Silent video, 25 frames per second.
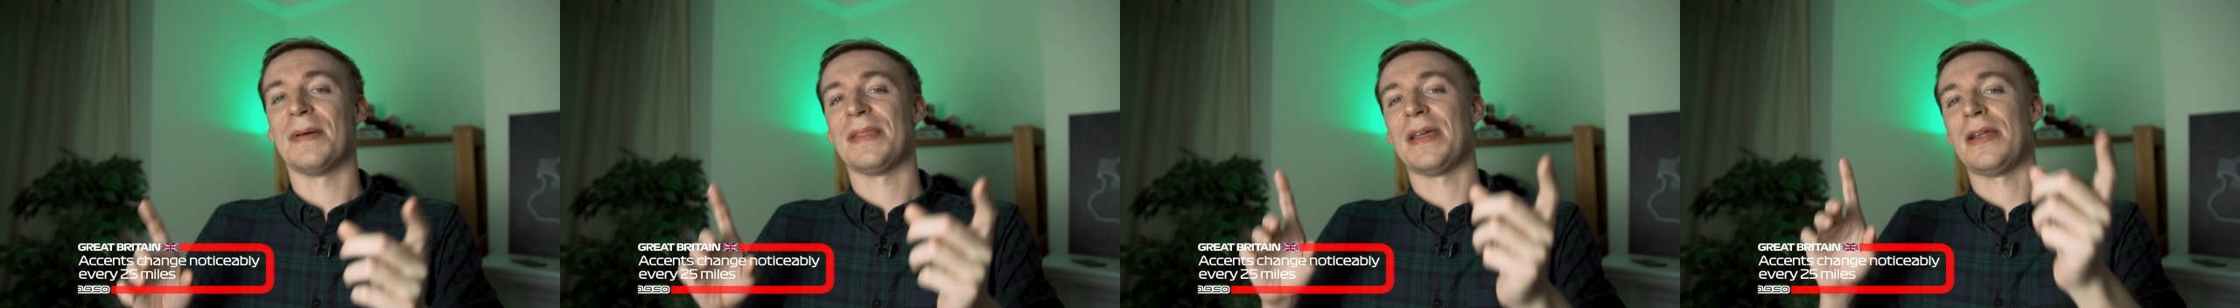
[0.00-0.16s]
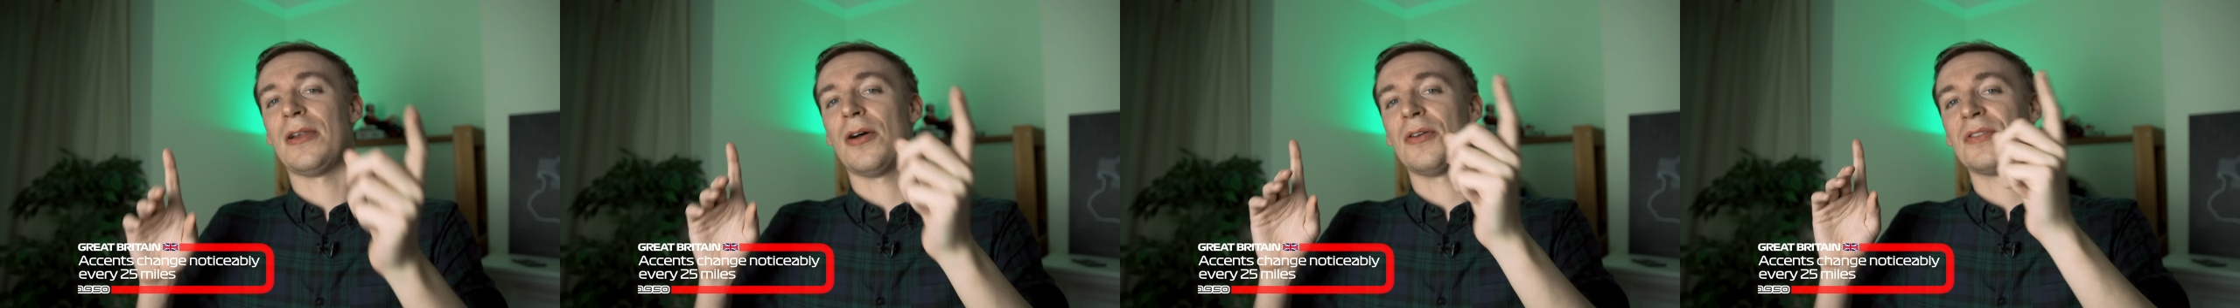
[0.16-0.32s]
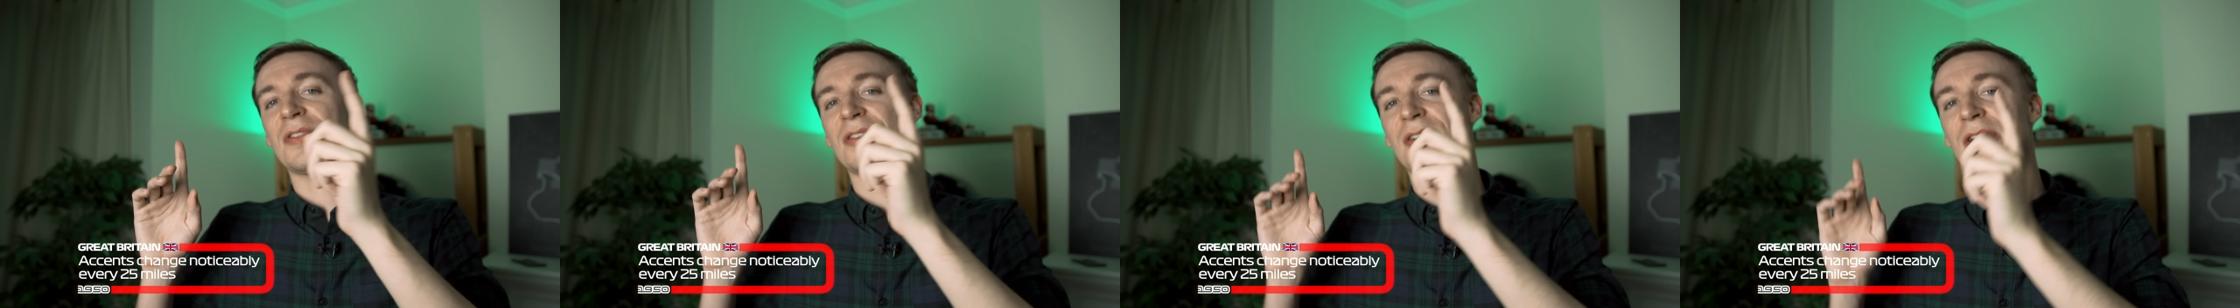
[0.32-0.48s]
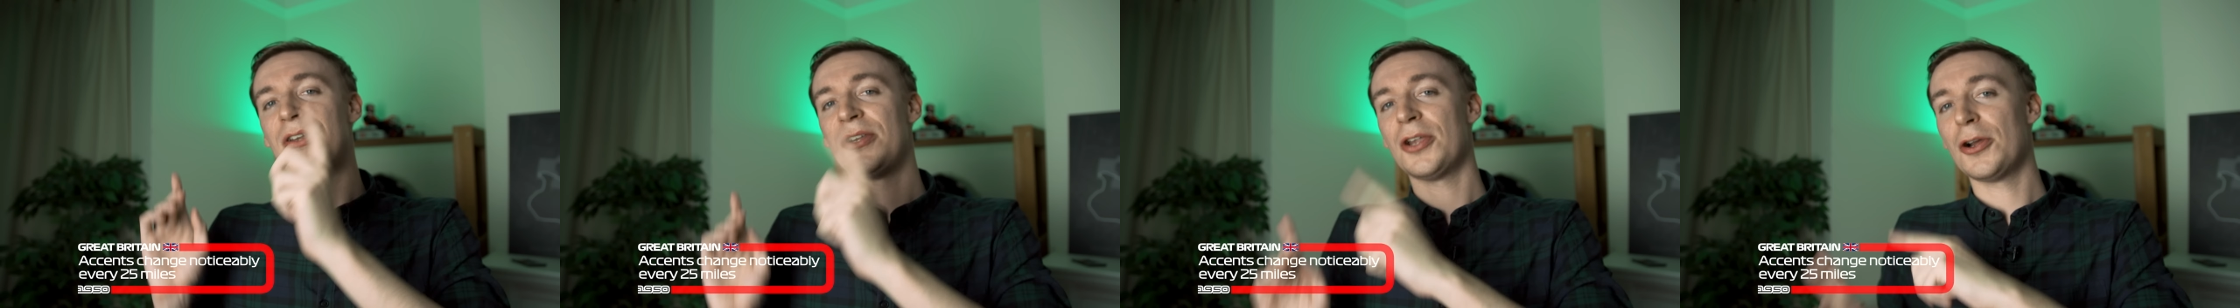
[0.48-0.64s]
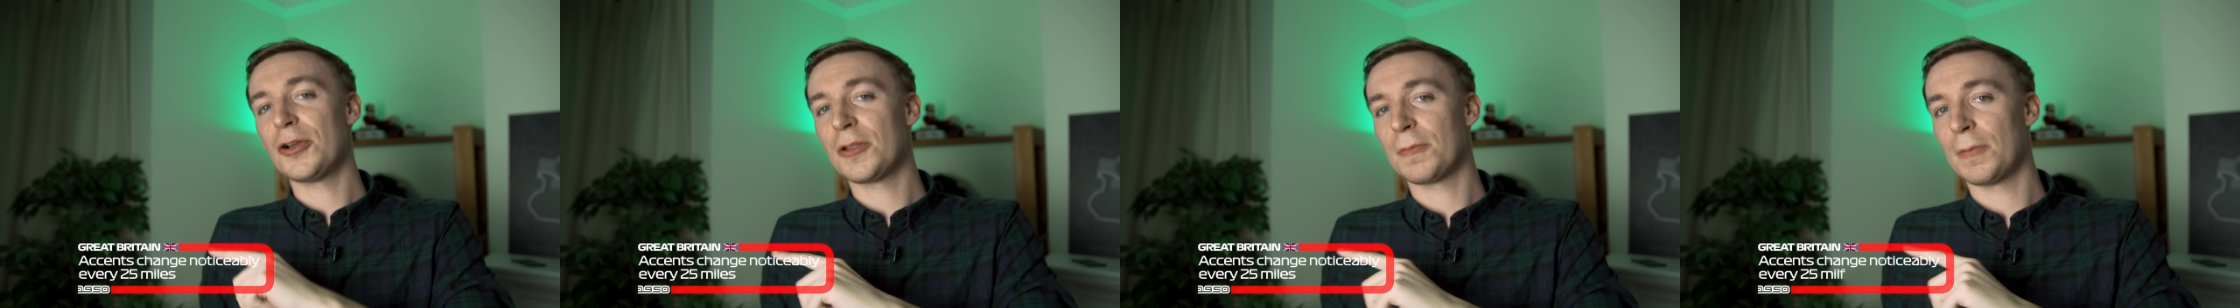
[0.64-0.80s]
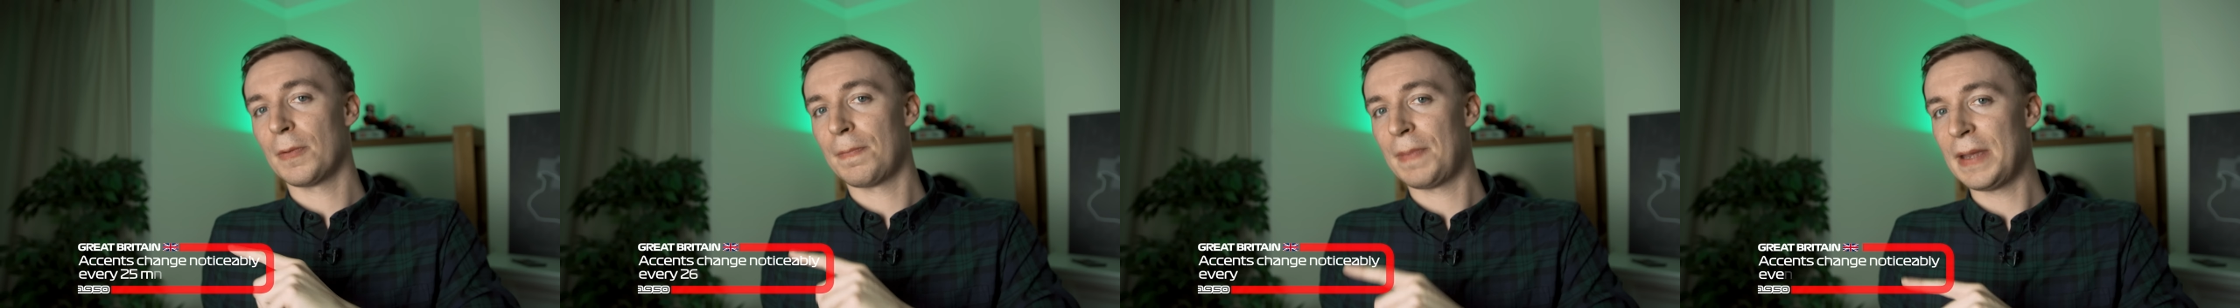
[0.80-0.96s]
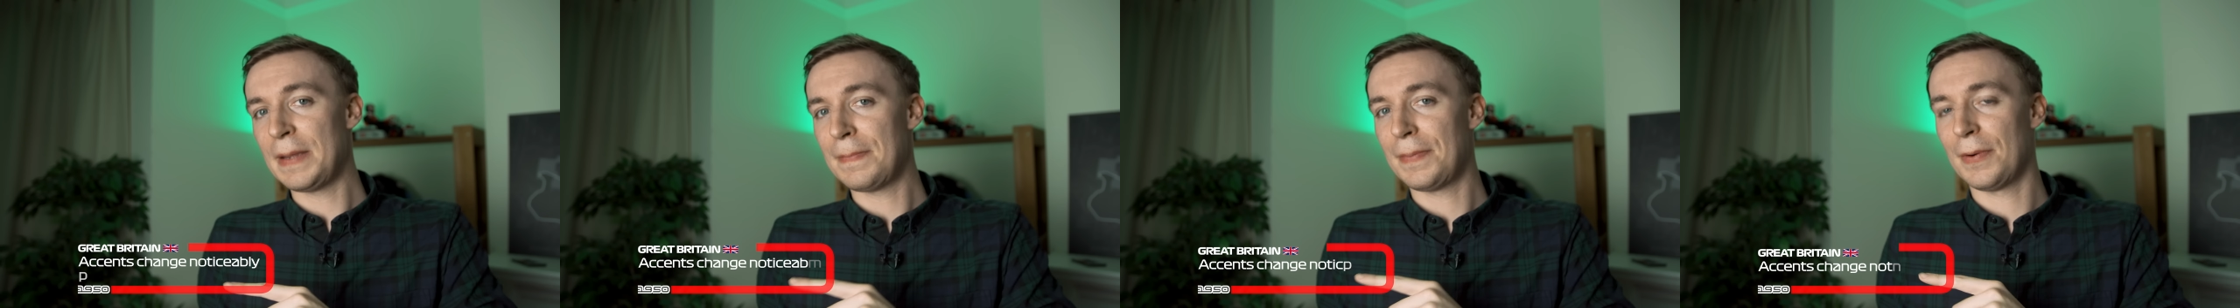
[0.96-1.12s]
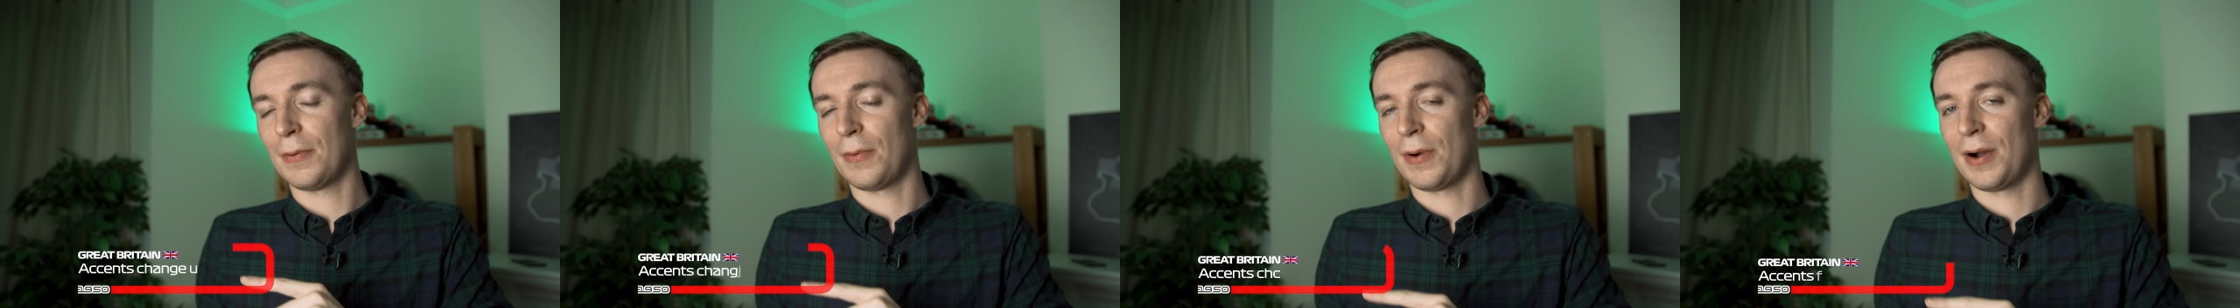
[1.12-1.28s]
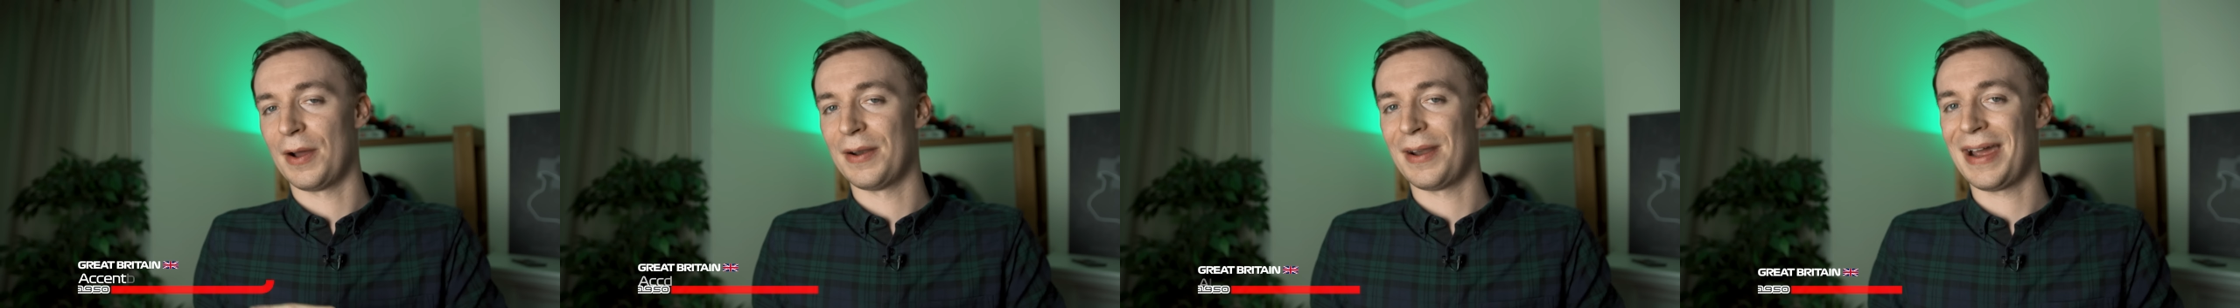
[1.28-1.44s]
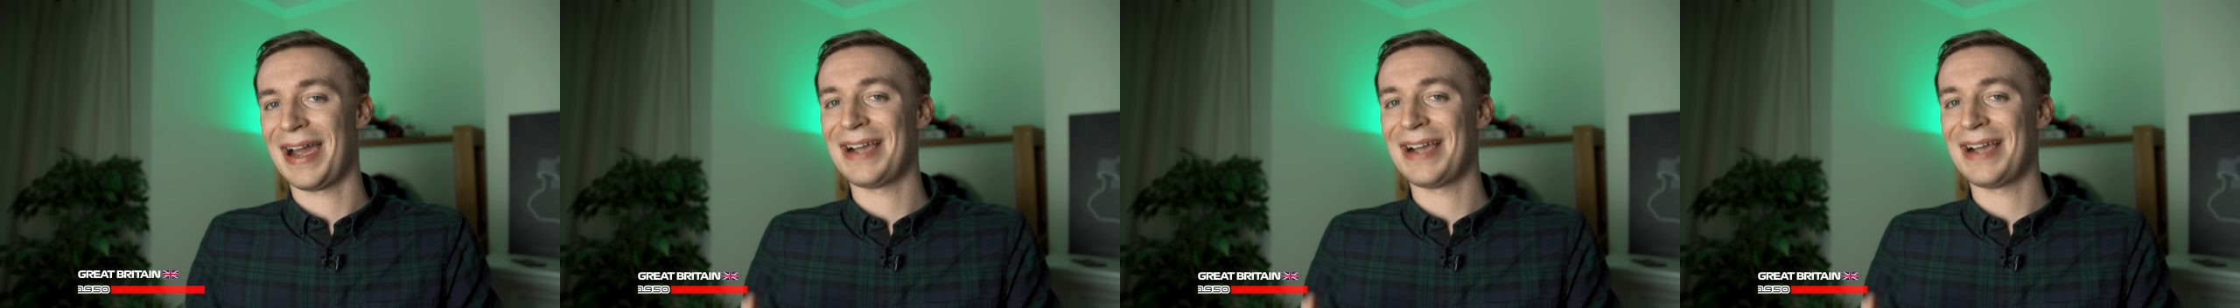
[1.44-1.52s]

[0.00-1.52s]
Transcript: But then onto the notable people one,